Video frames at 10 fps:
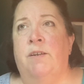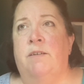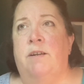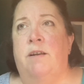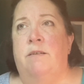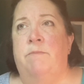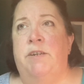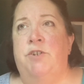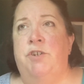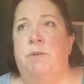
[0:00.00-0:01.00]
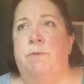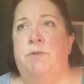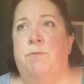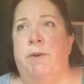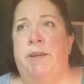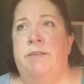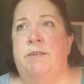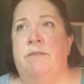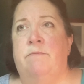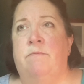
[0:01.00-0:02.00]
And she was raised,
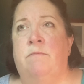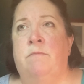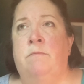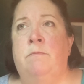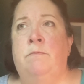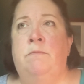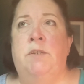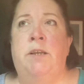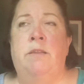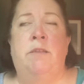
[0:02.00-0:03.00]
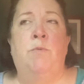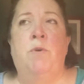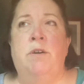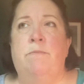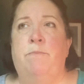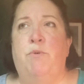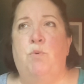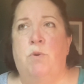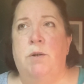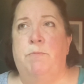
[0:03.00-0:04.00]
they weren't
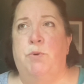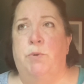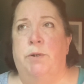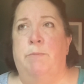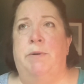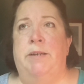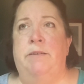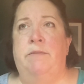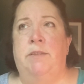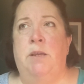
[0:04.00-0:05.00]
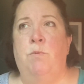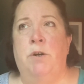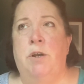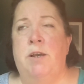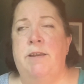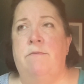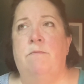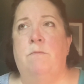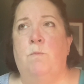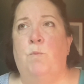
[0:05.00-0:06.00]
poor, but they were not
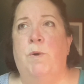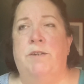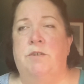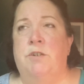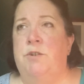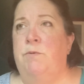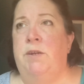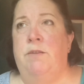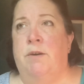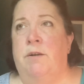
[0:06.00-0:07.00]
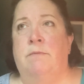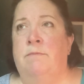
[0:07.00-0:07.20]
well-to-do either.